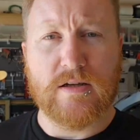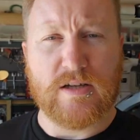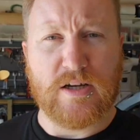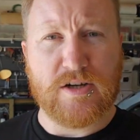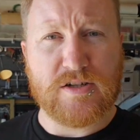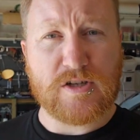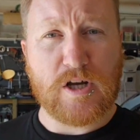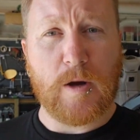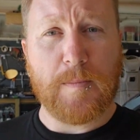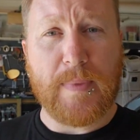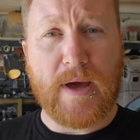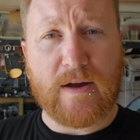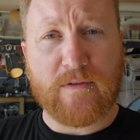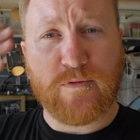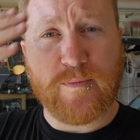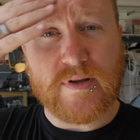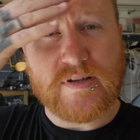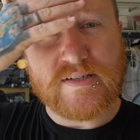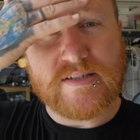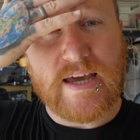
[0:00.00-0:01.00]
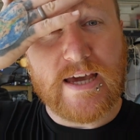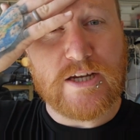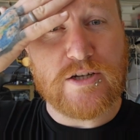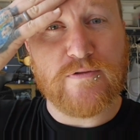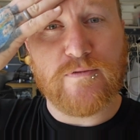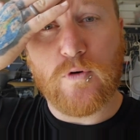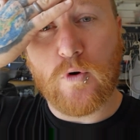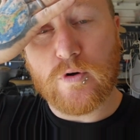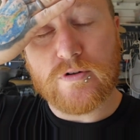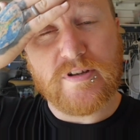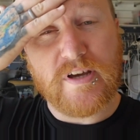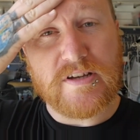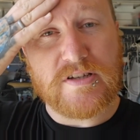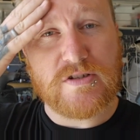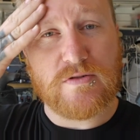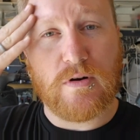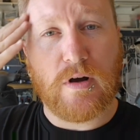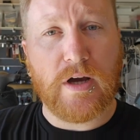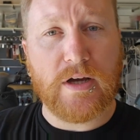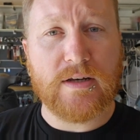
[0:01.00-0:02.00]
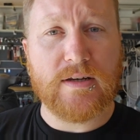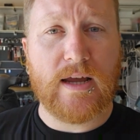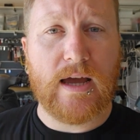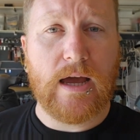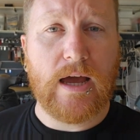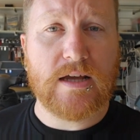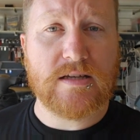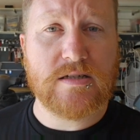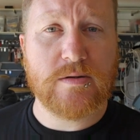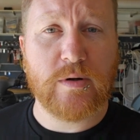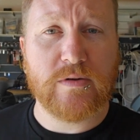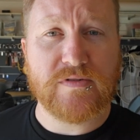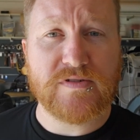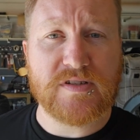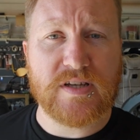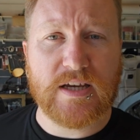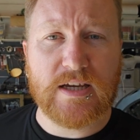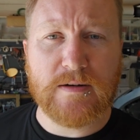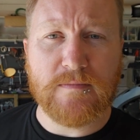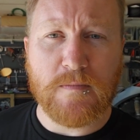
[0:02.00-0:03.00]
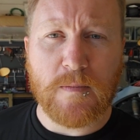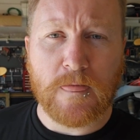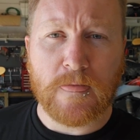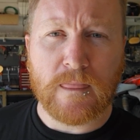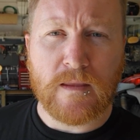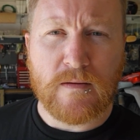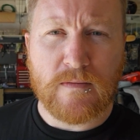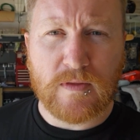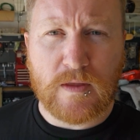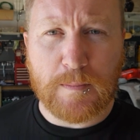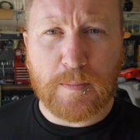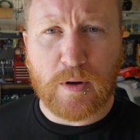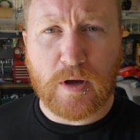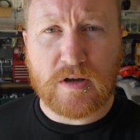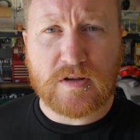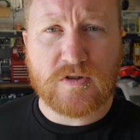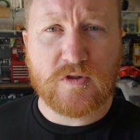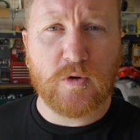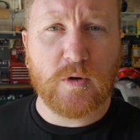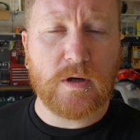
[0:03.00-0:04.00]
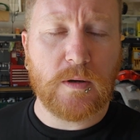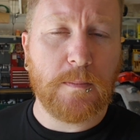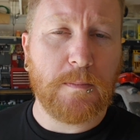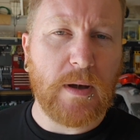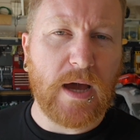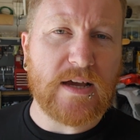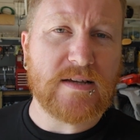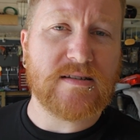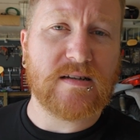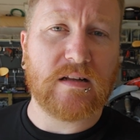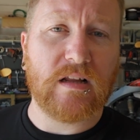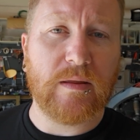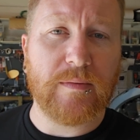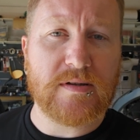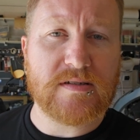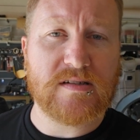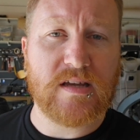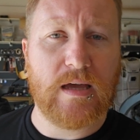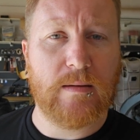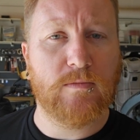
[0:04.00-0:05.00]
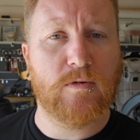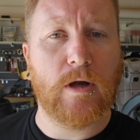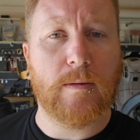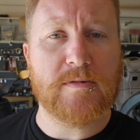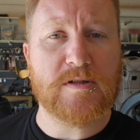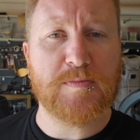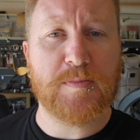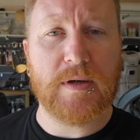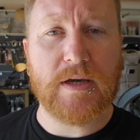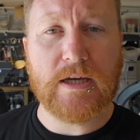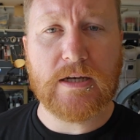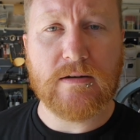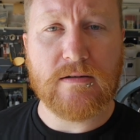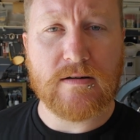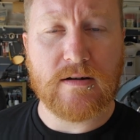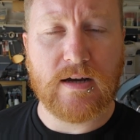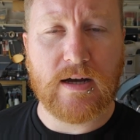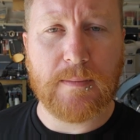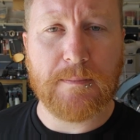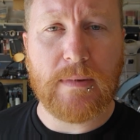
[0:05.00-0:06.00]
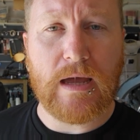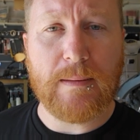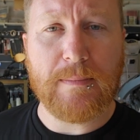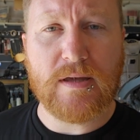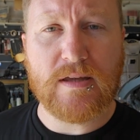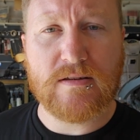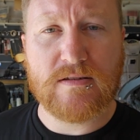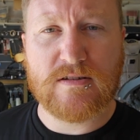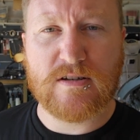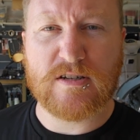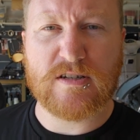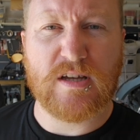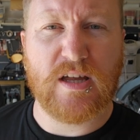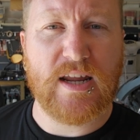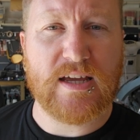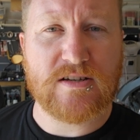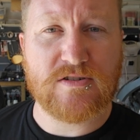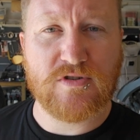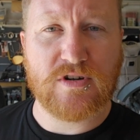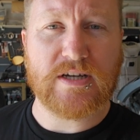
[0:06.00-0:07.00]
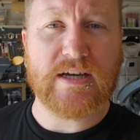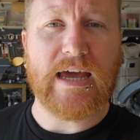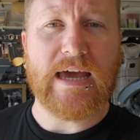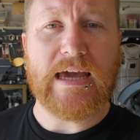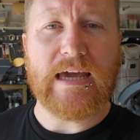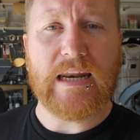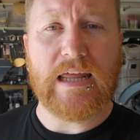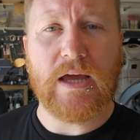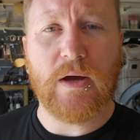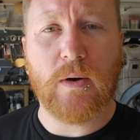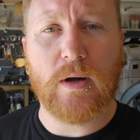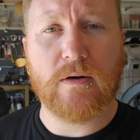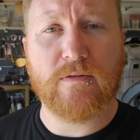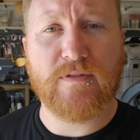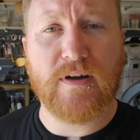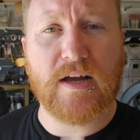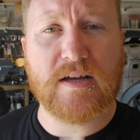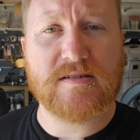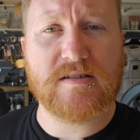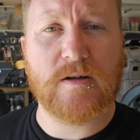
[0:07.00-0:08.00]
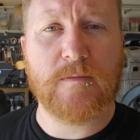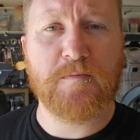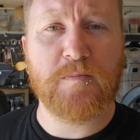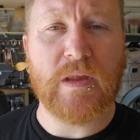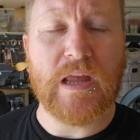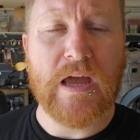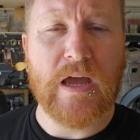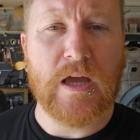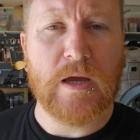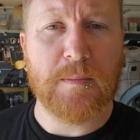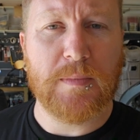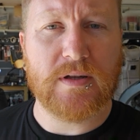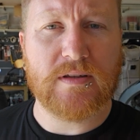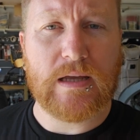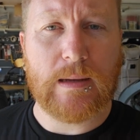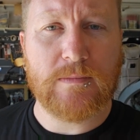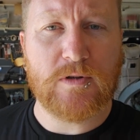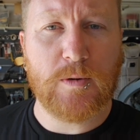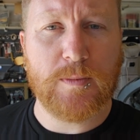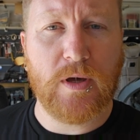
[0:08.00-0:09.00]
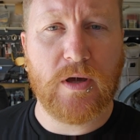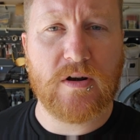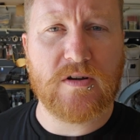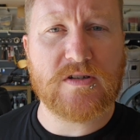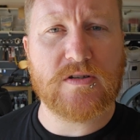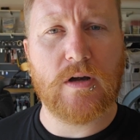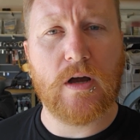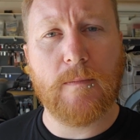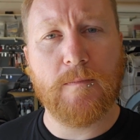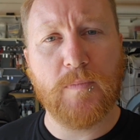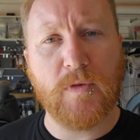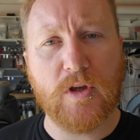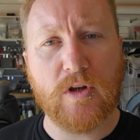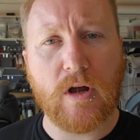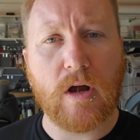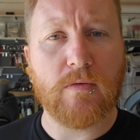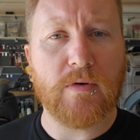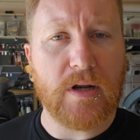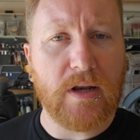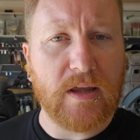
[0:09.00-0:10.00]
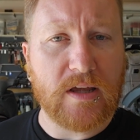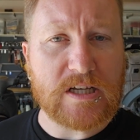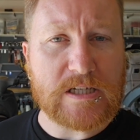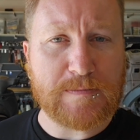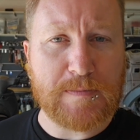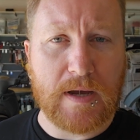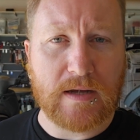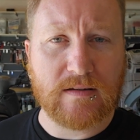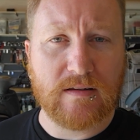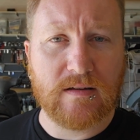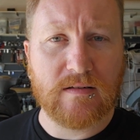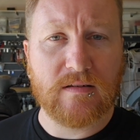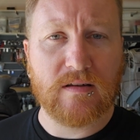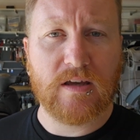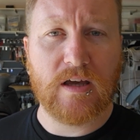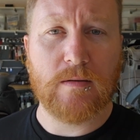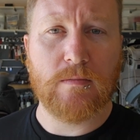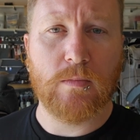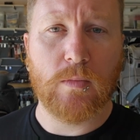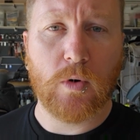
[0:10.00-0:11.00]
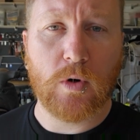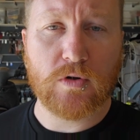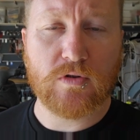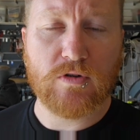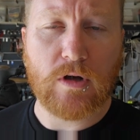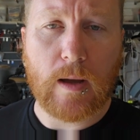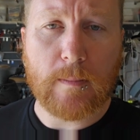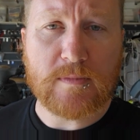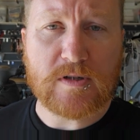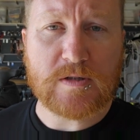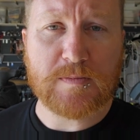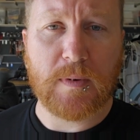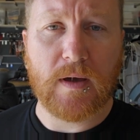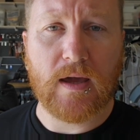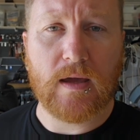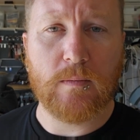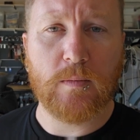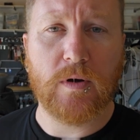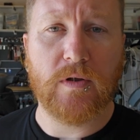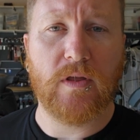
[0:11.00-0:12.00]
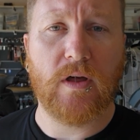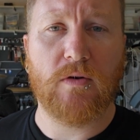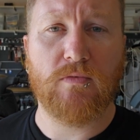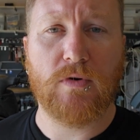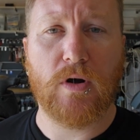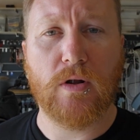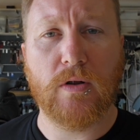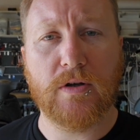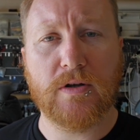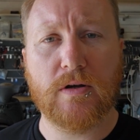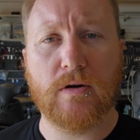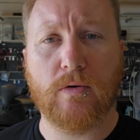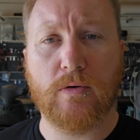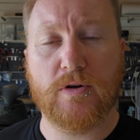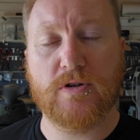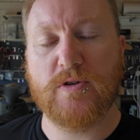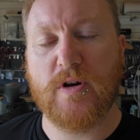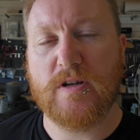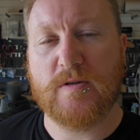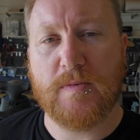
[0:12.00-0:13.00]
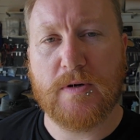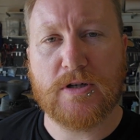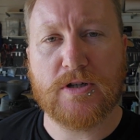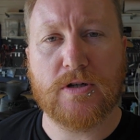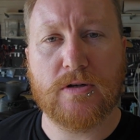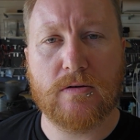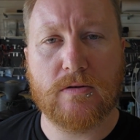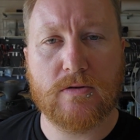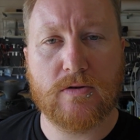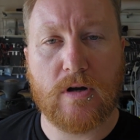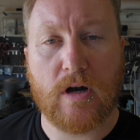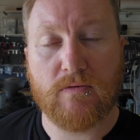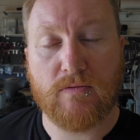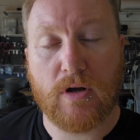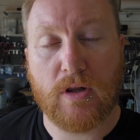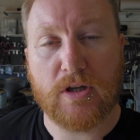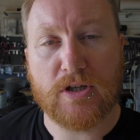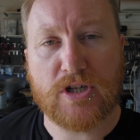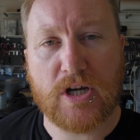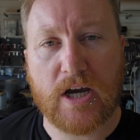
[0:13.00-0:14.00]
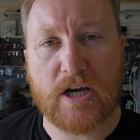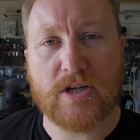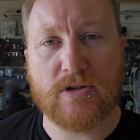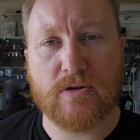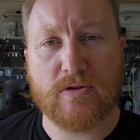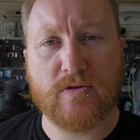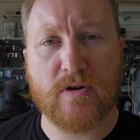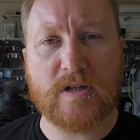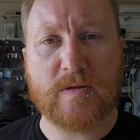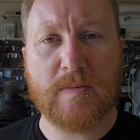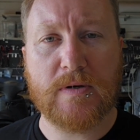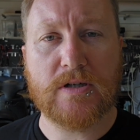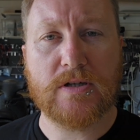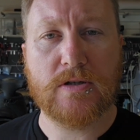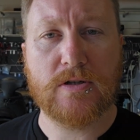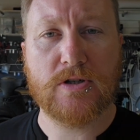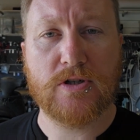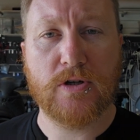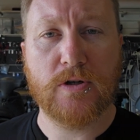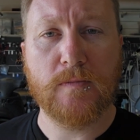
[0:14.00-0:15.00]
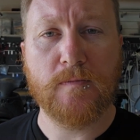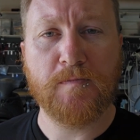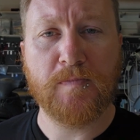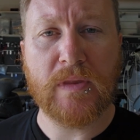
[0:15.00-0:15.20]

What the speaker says: I just got back from a stage 4 test ride, as you would have seen. The bike's doing basically the same top speed, maybe just an extra K an hour faster. But to be honest, you're not really expecting to get more top speed with a roller or a roller change or a transmission tune.